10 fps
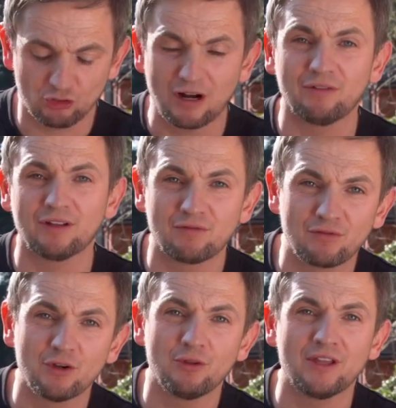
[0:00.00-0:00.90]
traveling
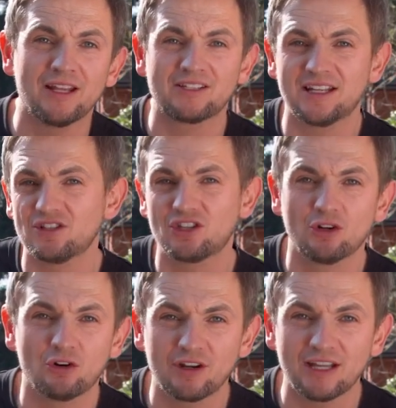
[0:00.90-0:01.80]
through this into
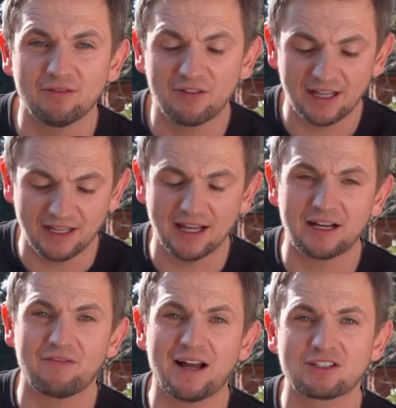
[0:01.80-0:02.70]
your EV.
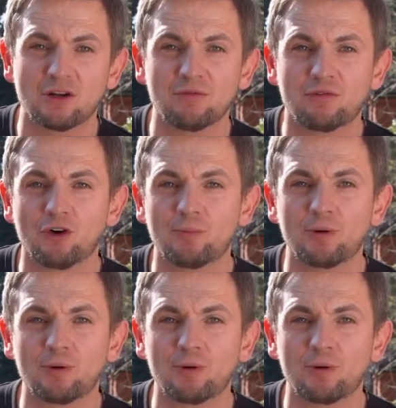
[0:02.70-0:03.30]
And if that's on for a